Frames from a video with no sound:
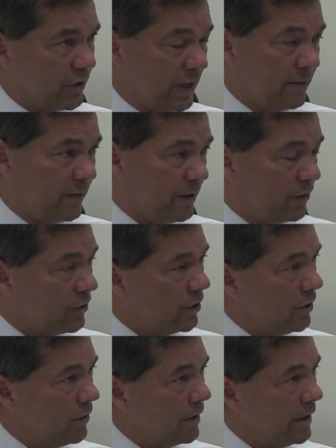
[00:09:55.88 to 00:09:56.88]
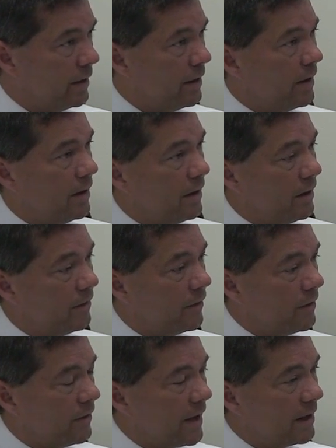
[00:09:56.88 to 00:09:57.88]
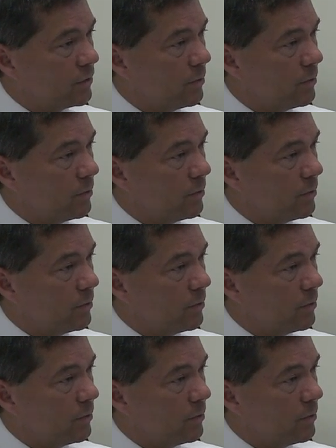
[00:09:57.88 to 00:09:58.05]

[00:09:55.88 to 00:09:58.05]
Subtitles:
safety and security of our